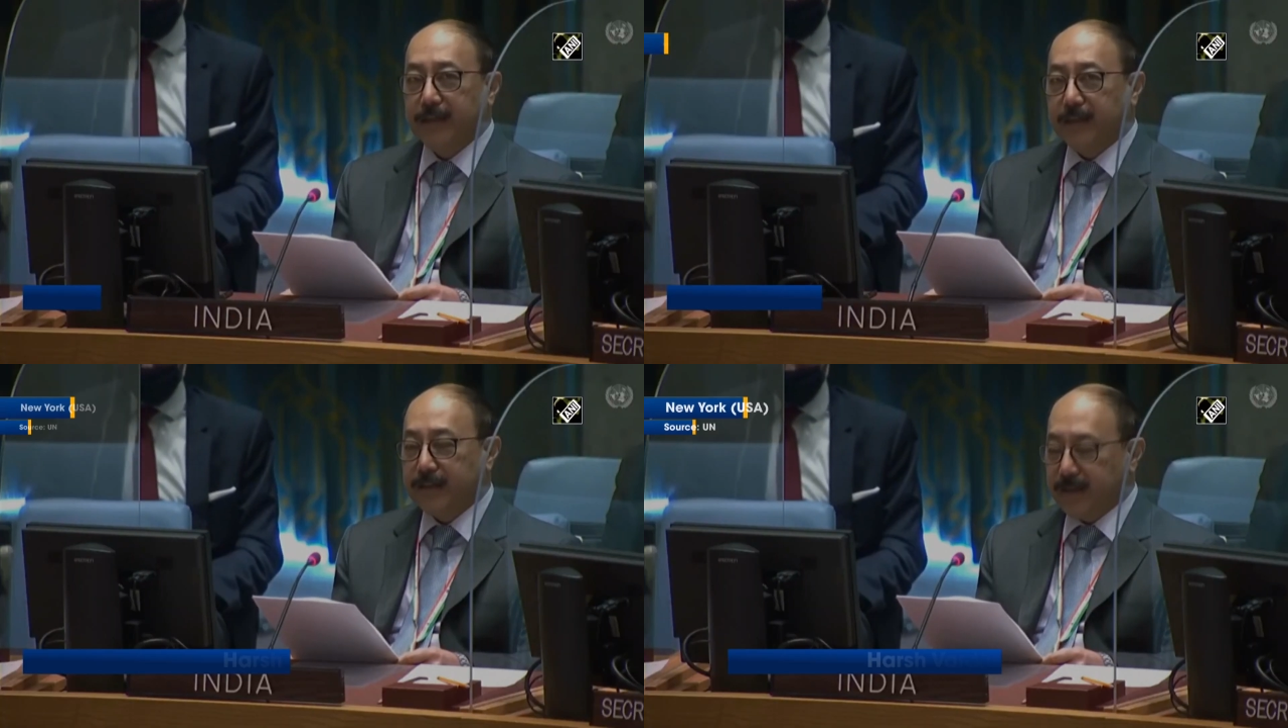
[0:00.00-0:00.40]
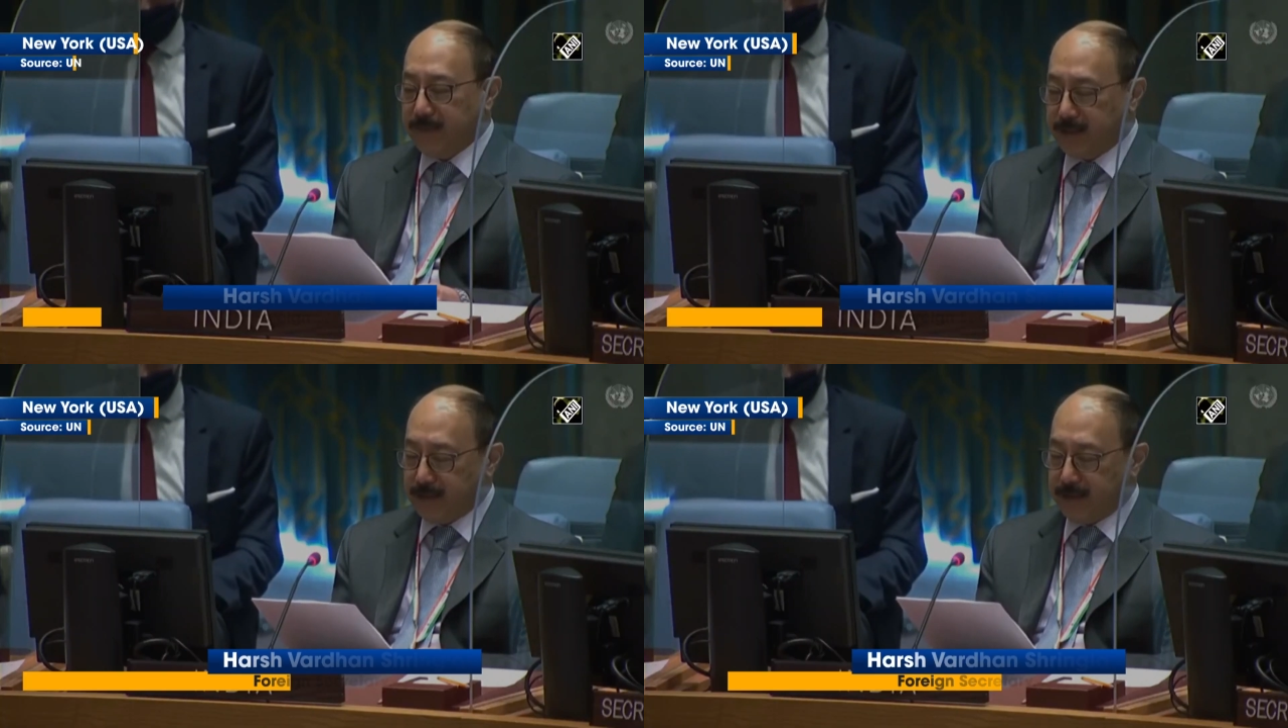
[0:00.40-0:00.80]
India is
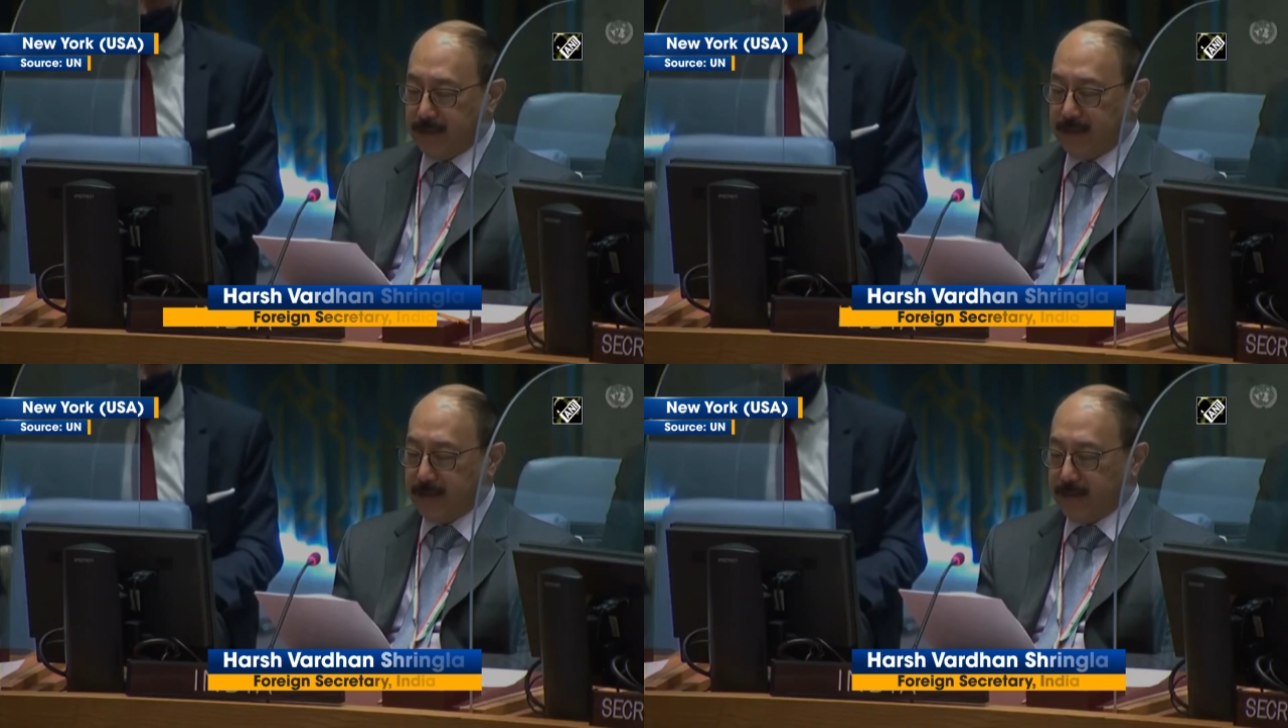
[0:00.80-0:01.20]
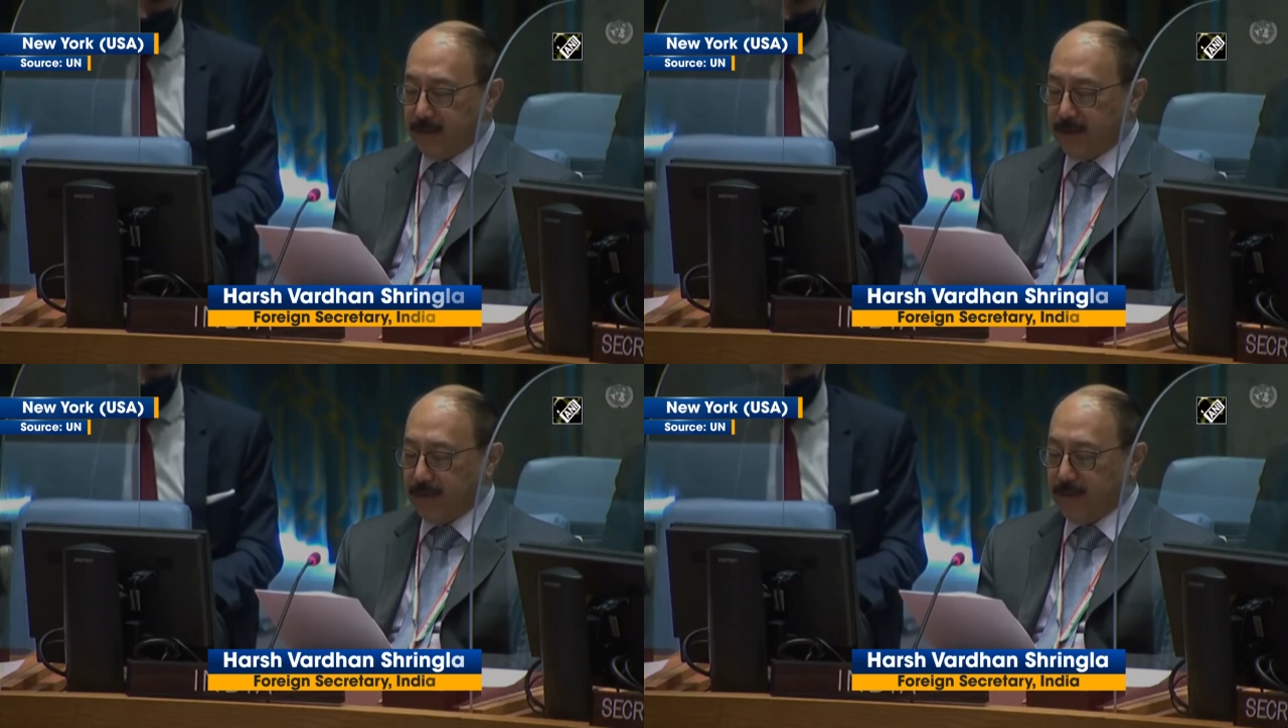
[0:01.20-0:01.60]
committed
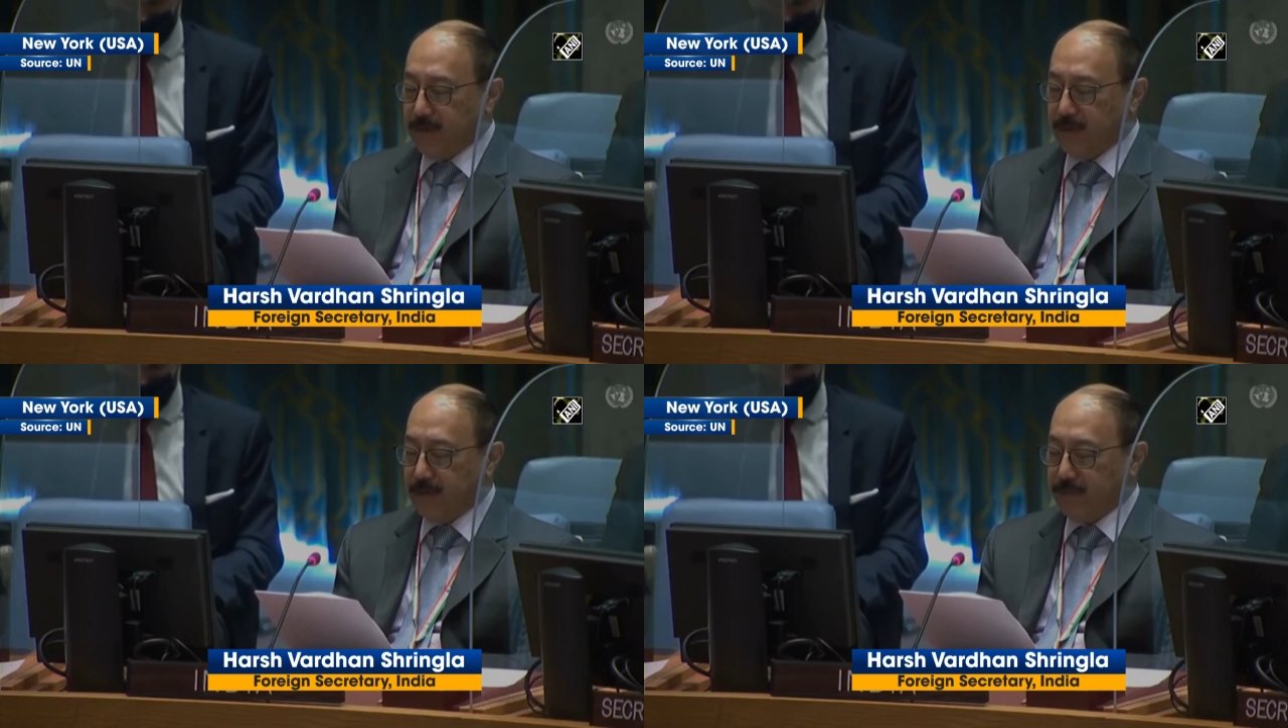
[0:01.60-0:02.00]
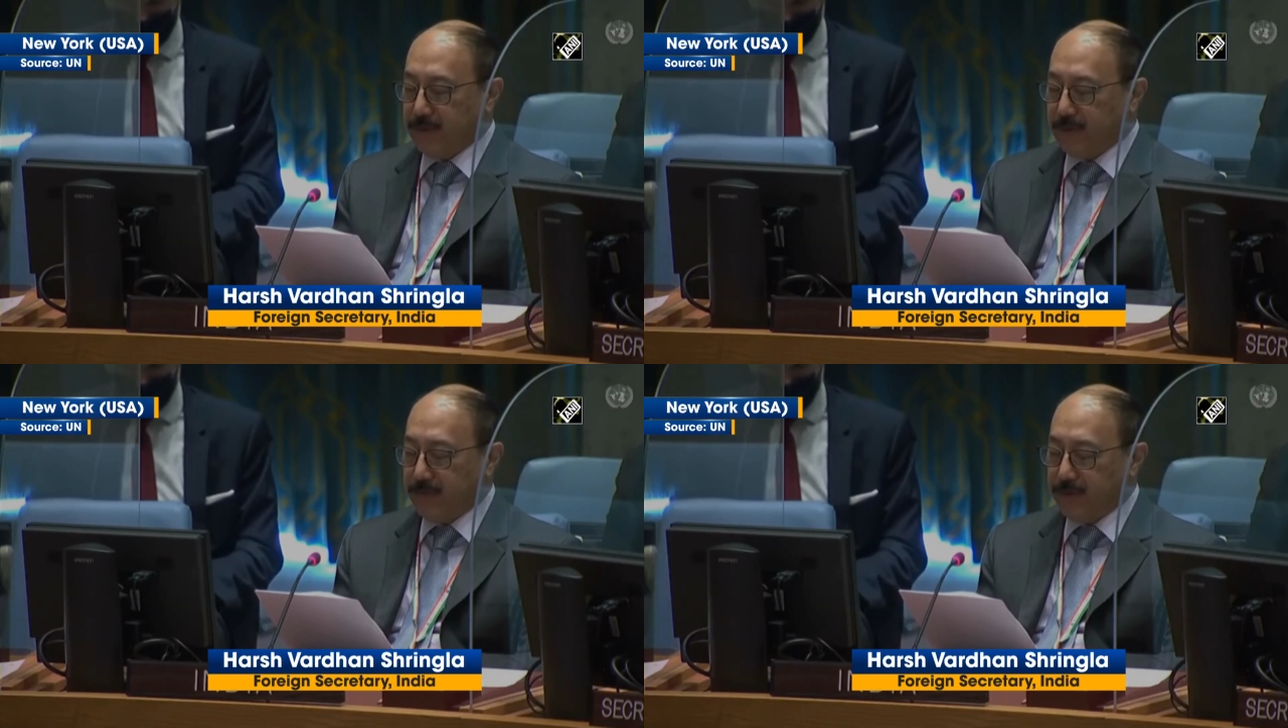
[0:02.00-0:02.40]
to the goal of,
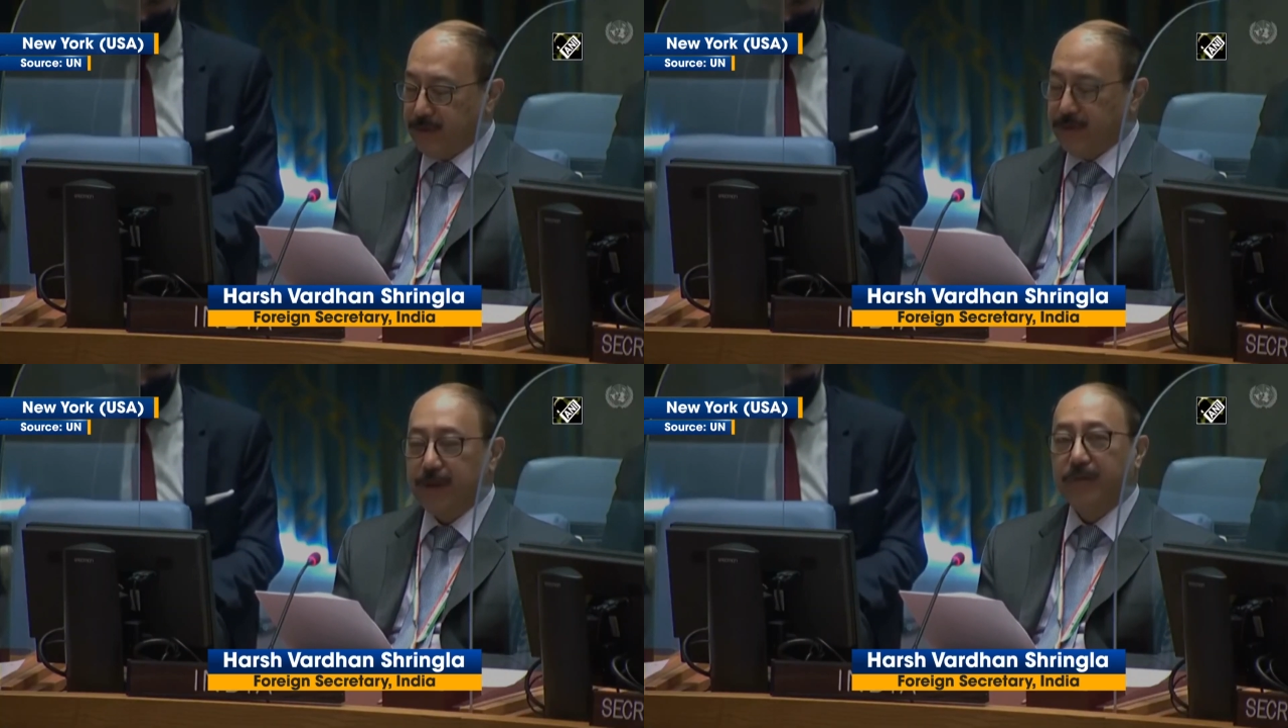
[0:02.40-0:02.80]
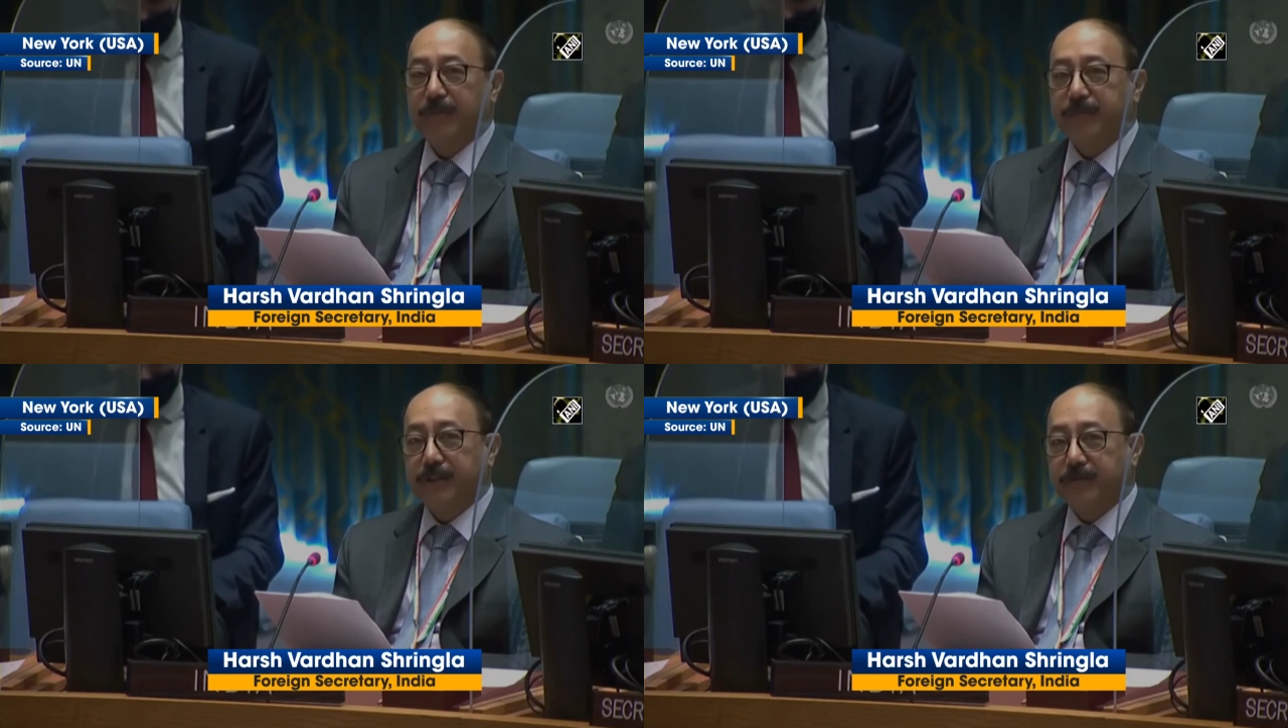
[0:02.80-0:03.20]
of a
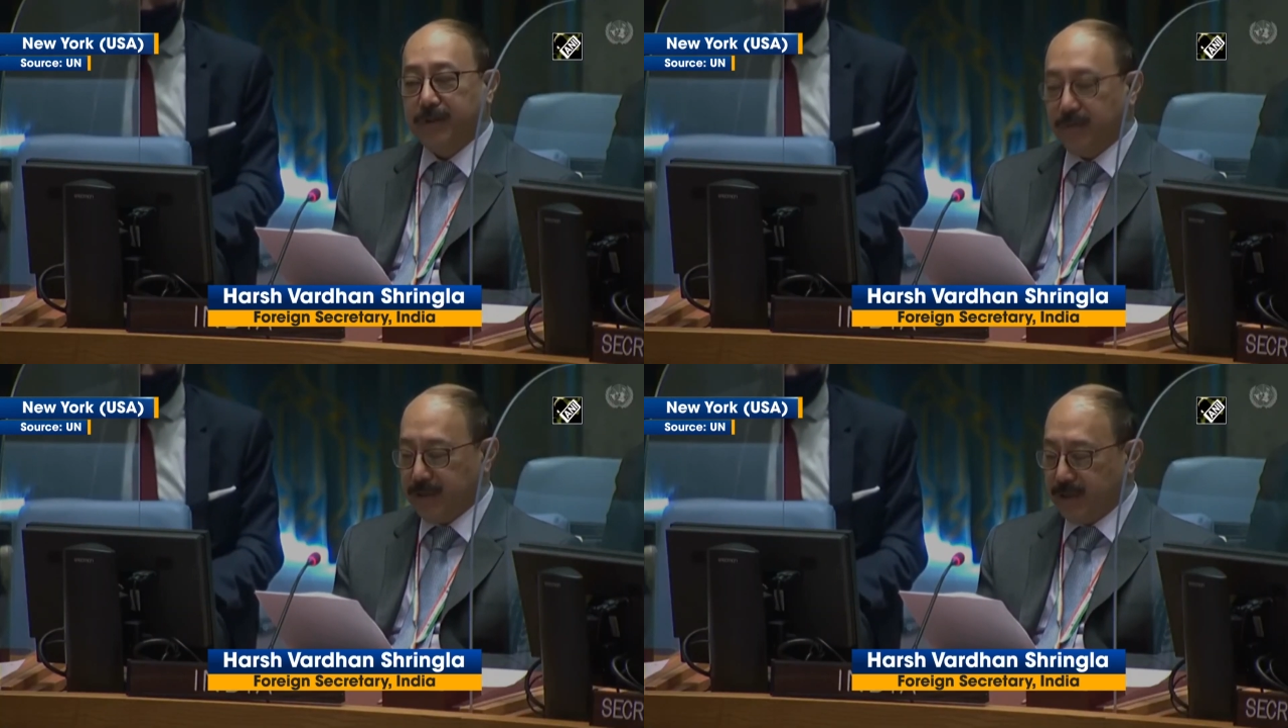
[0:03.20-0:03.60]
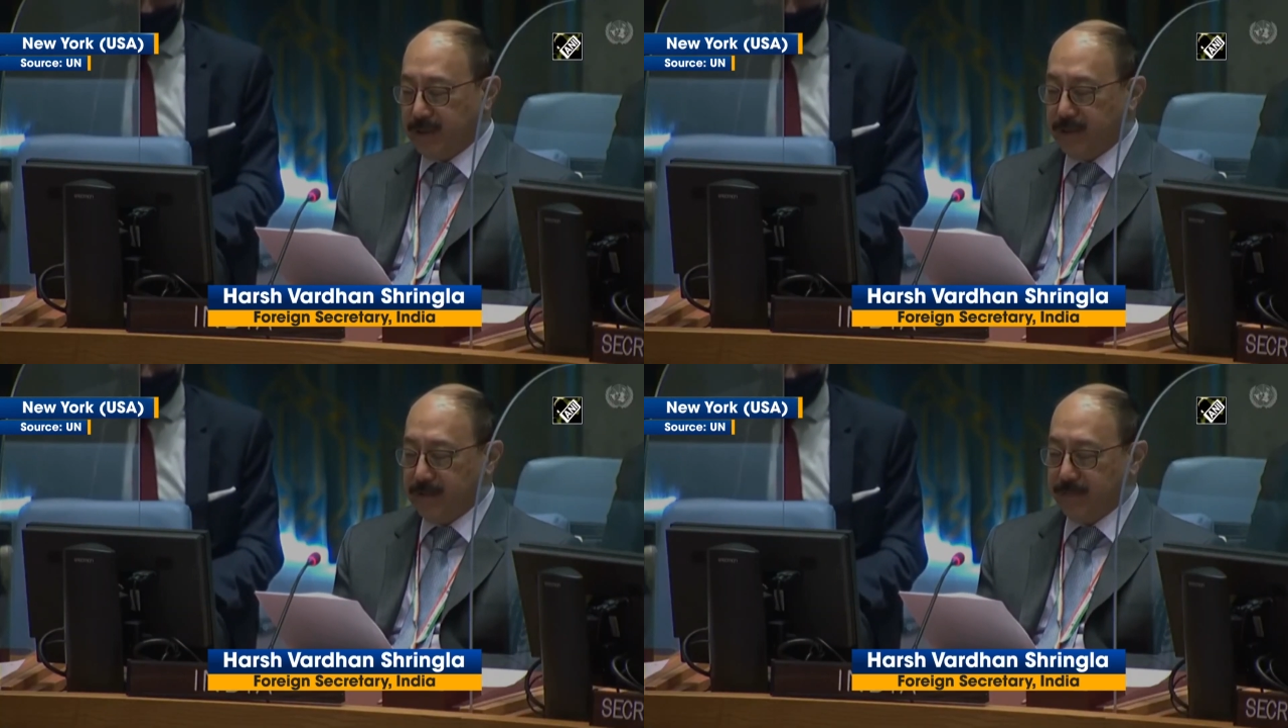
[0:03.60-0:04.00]
nuclear weapons-free
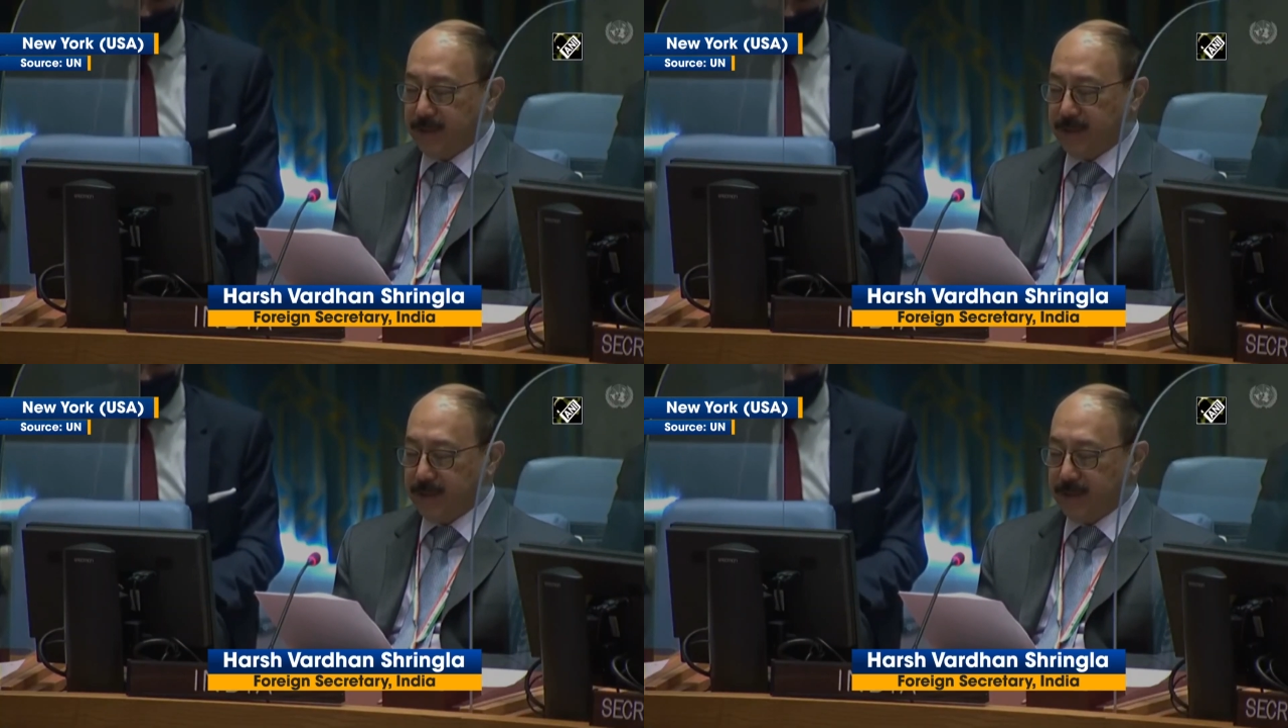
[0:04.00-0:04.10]
world